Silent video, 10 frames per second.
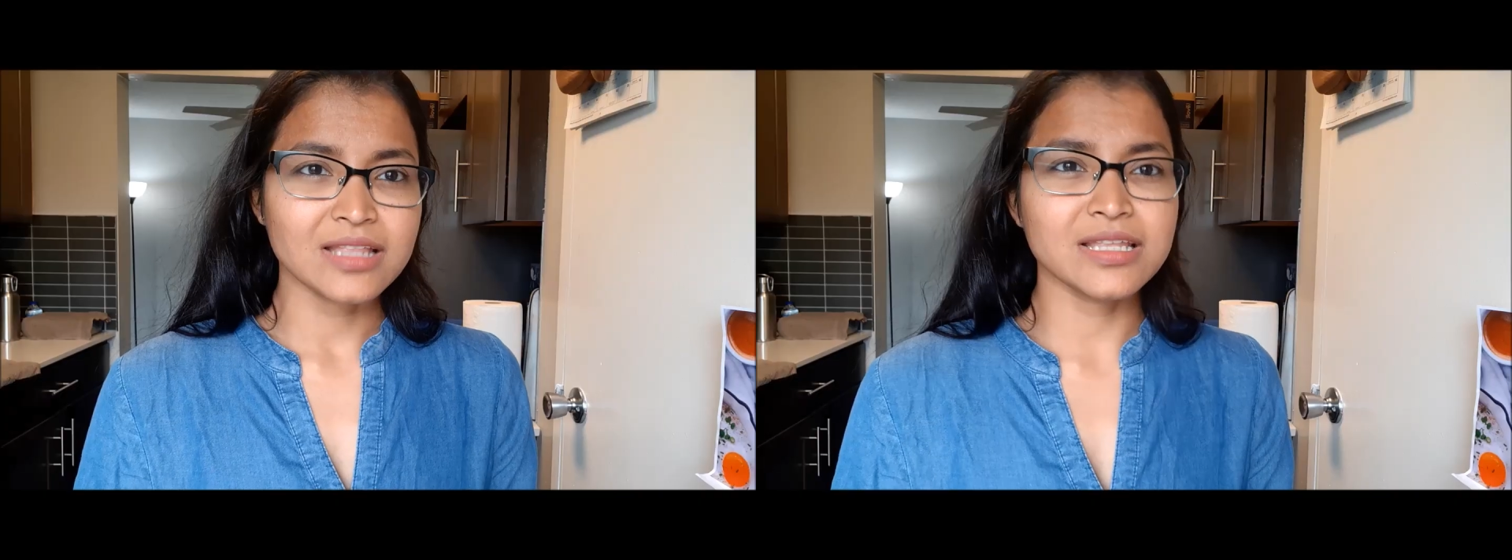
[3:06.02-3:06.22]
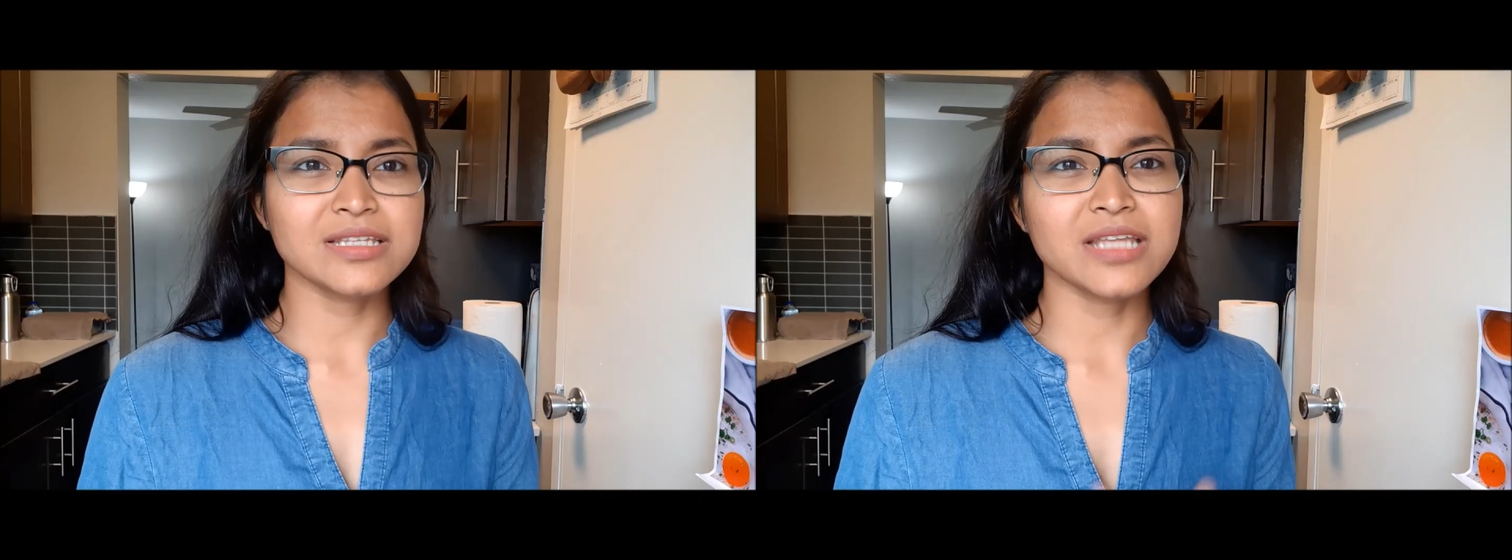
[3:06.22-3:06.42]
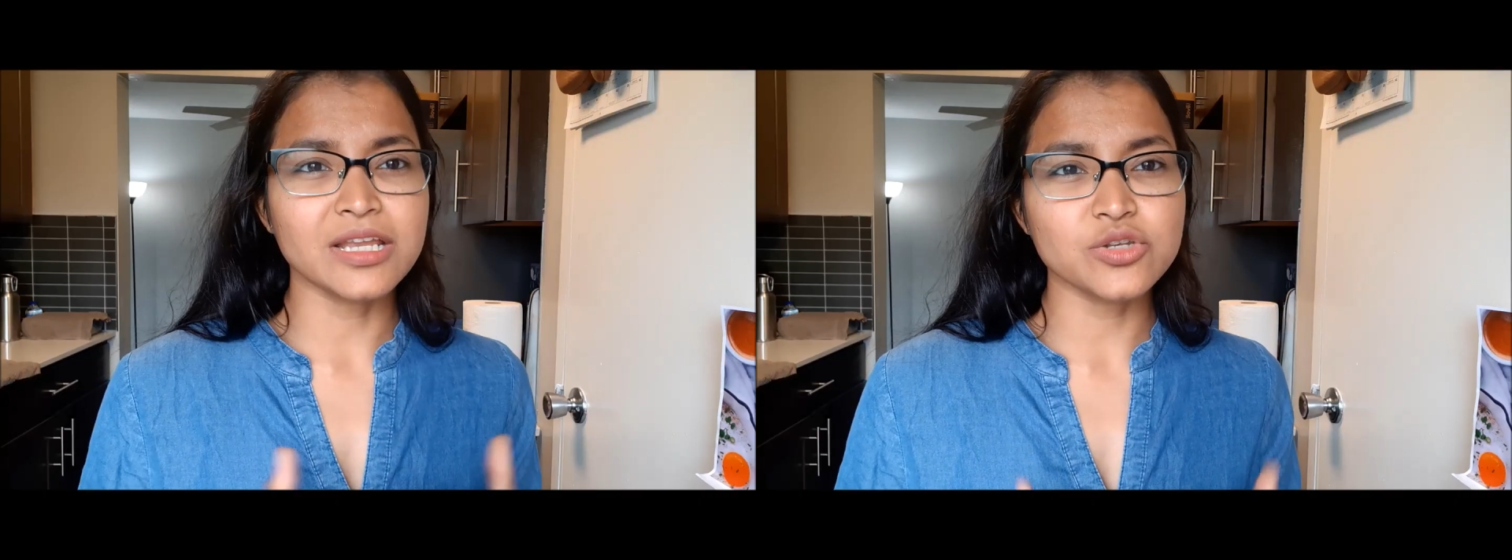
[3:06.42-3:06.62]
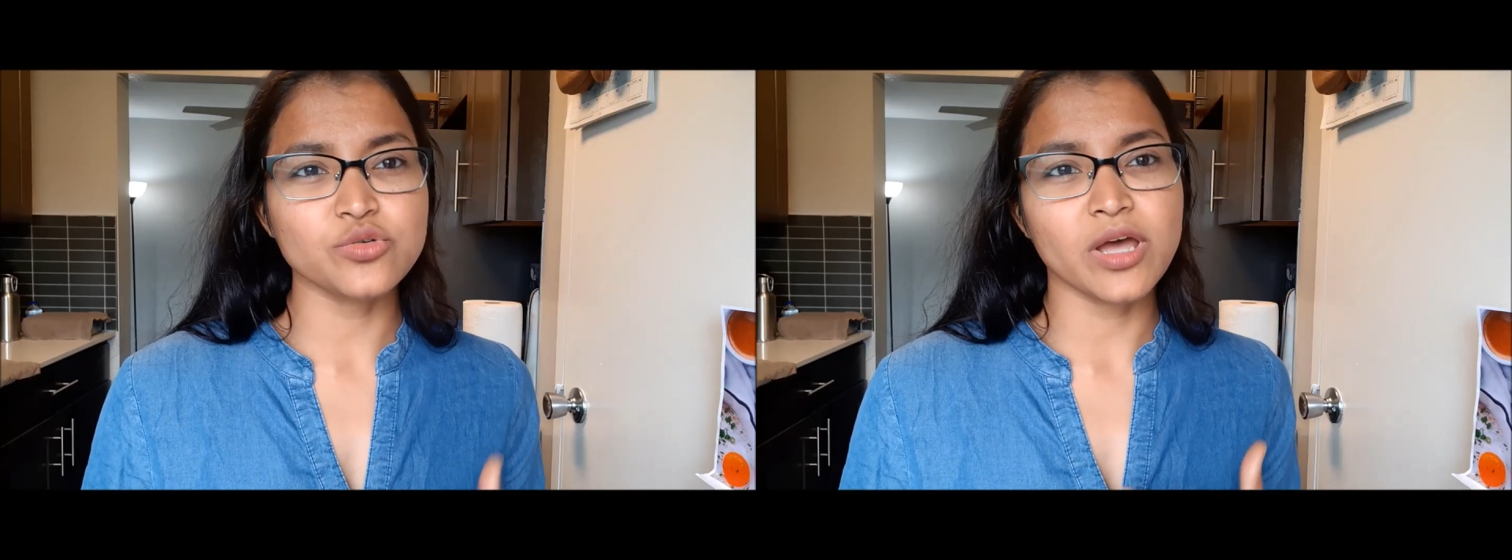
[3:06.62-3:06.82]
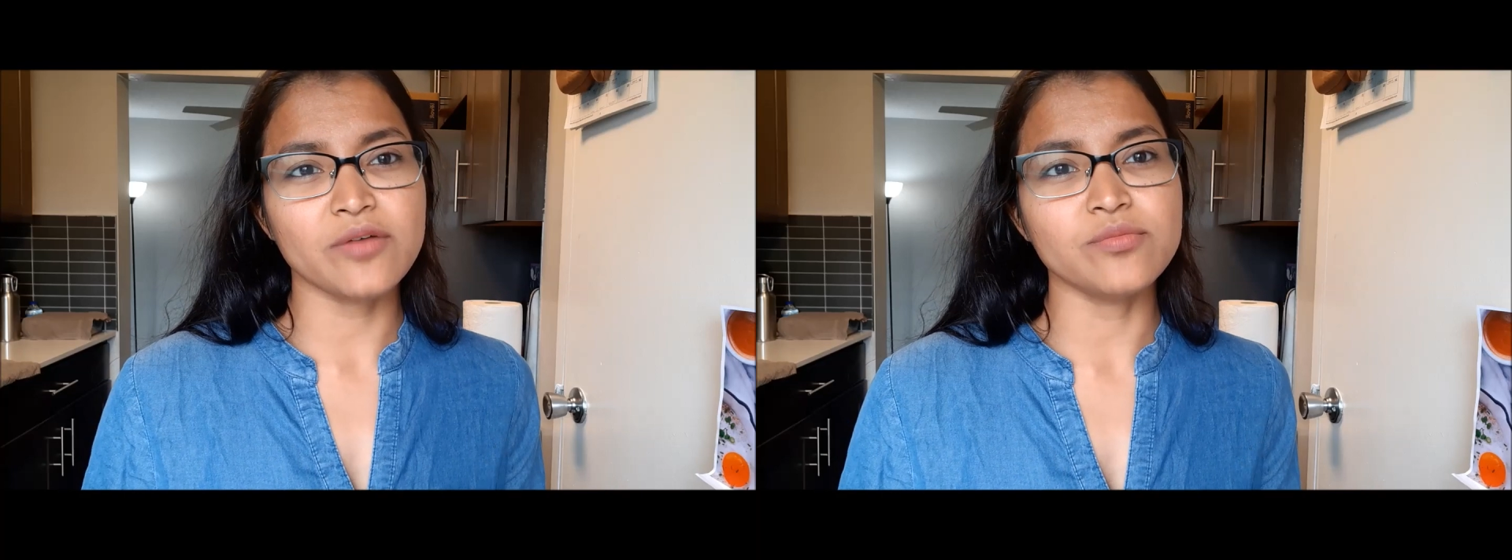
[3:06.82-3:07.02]
They tend
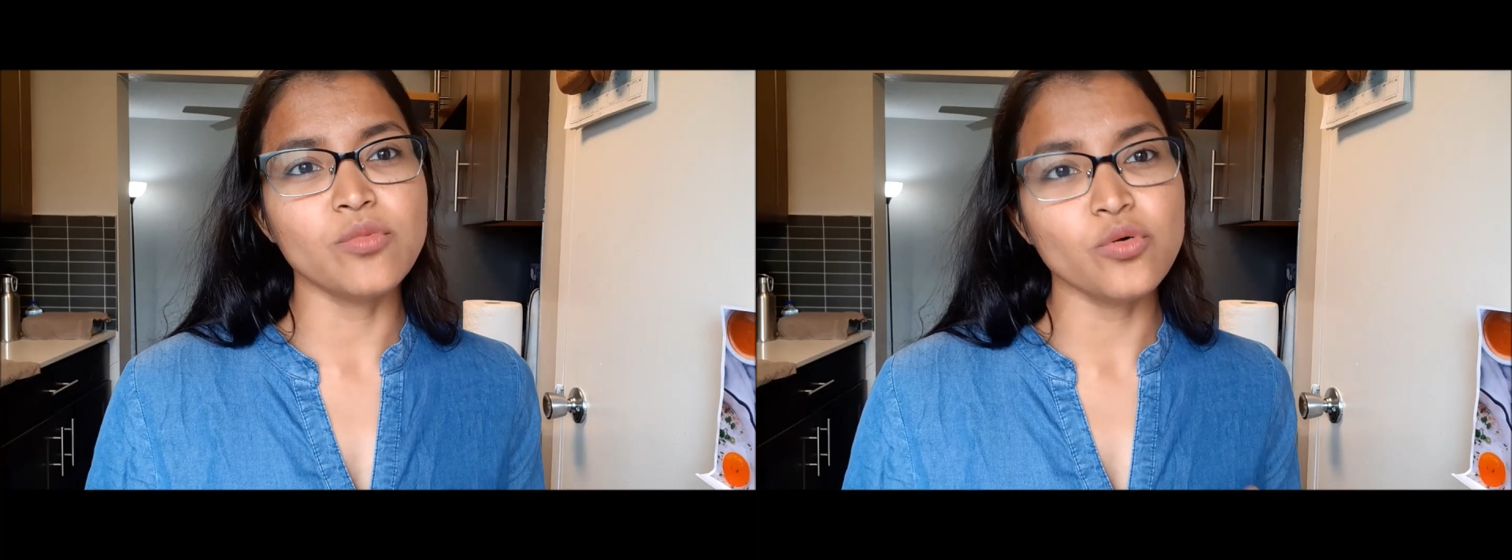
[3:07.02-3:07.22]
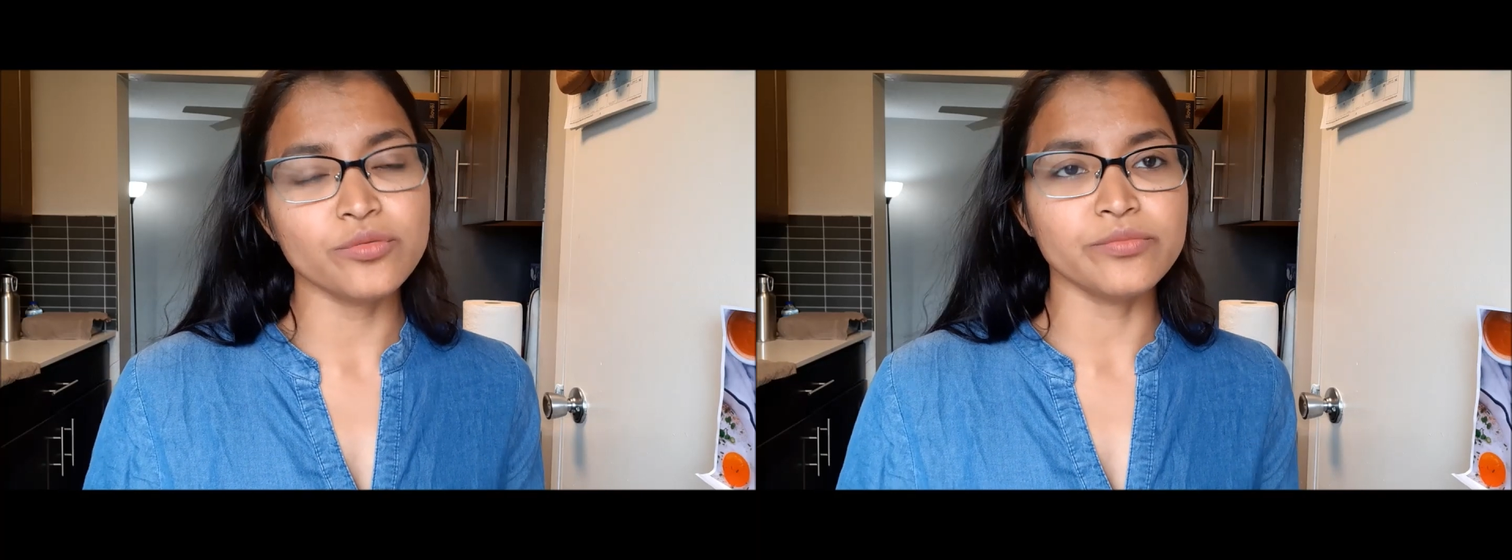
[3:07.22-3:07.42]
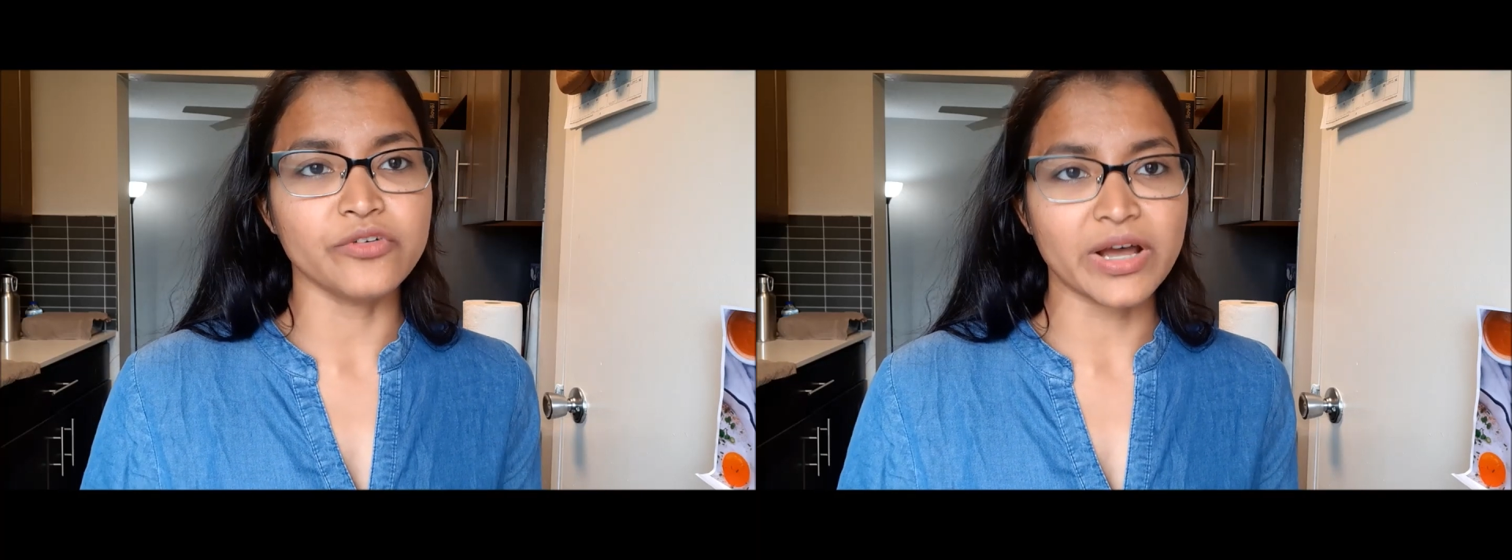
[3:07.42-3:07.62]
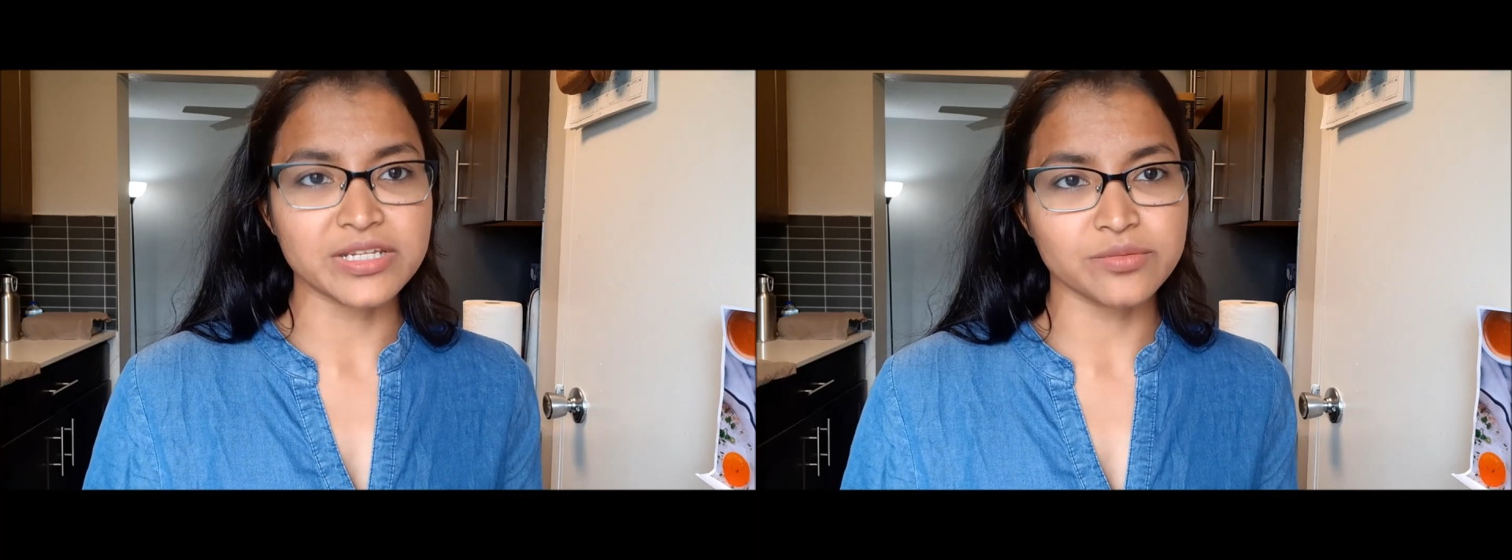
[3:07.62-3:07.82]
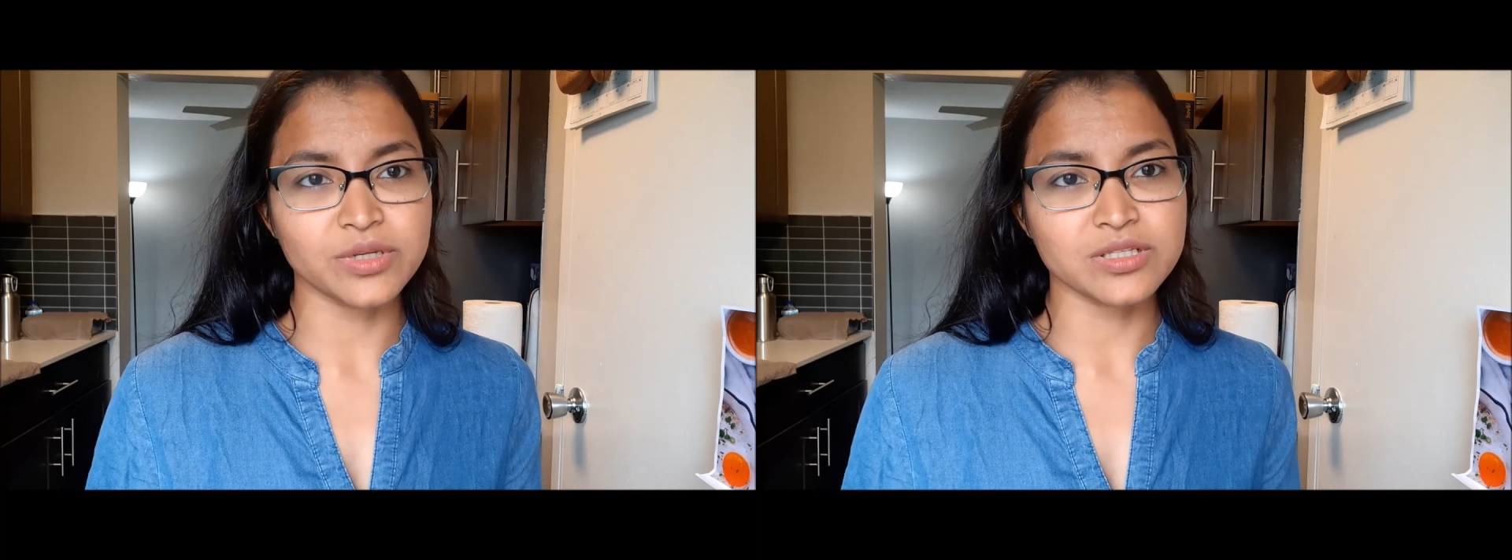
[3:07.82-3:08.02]
to have more
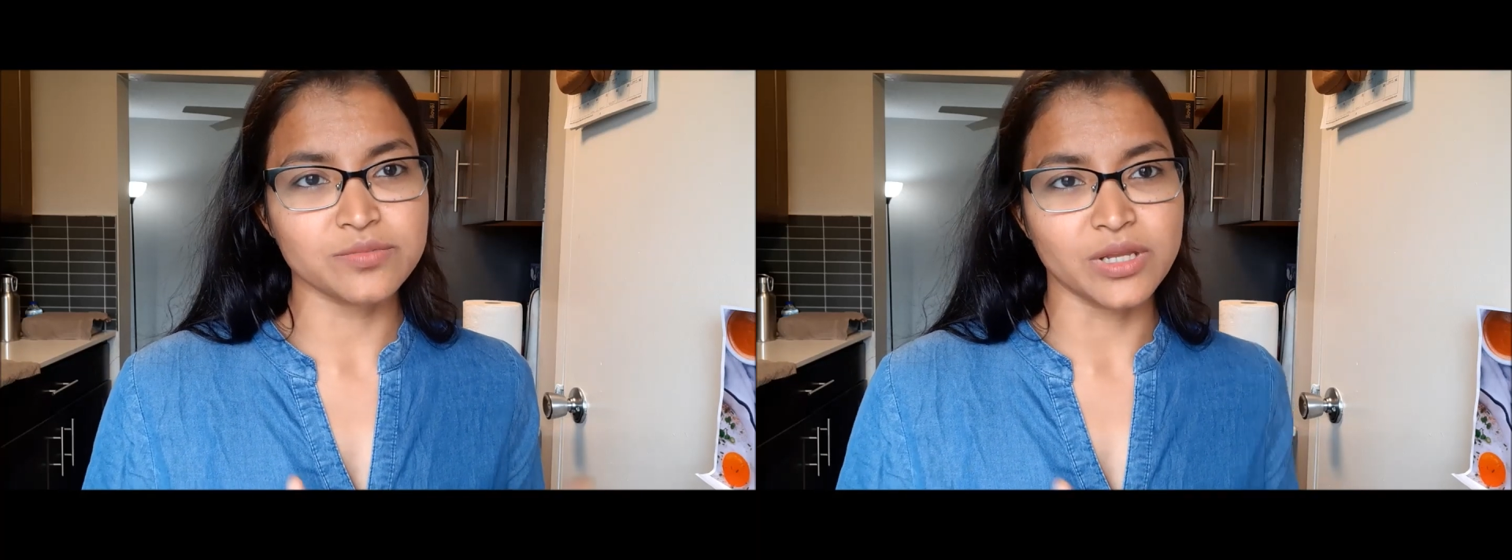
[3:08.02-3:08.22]
vitamins,